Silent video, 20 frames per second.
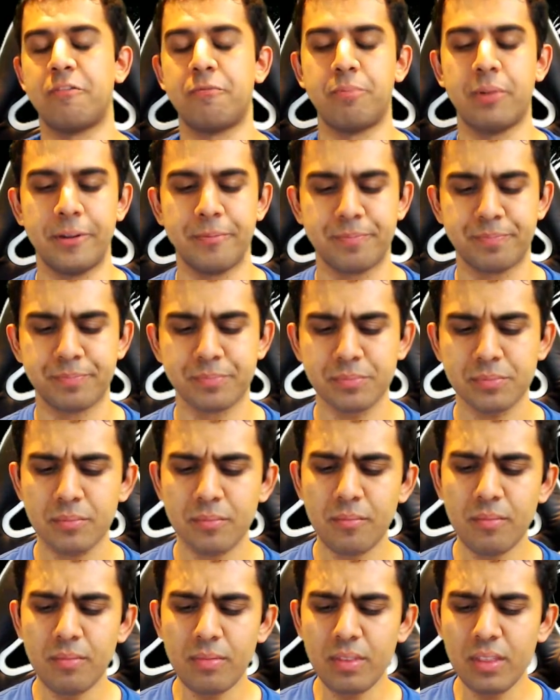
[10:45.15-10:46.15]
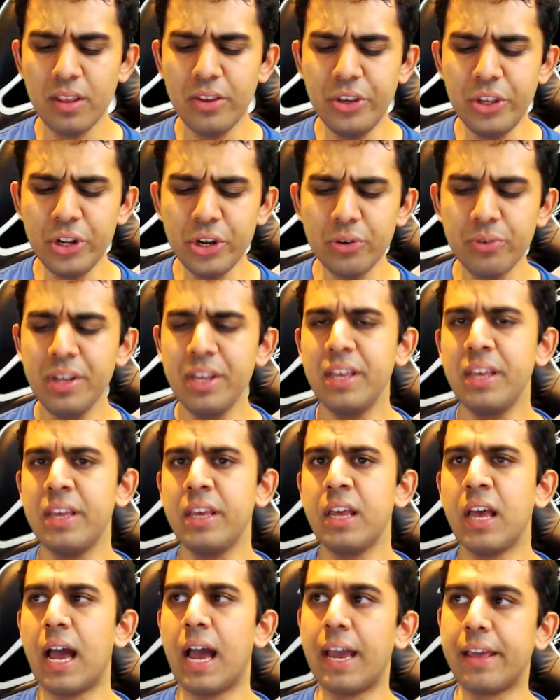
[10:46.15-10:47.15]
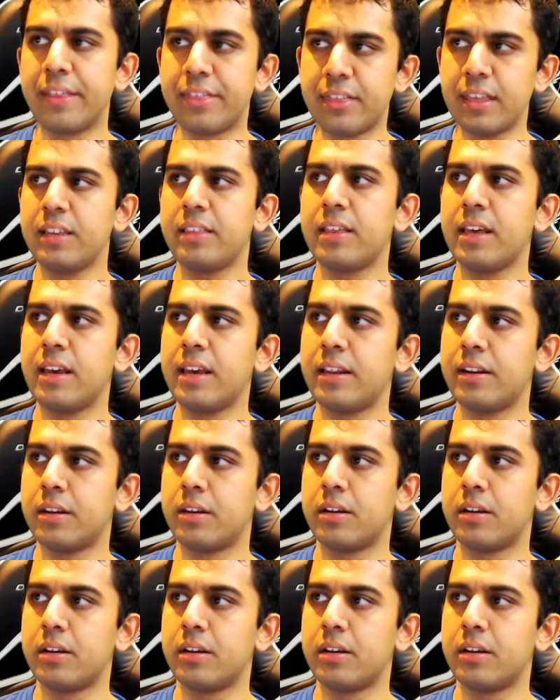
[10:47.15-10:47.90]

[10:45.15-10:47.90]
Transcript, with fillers: But you know, I think that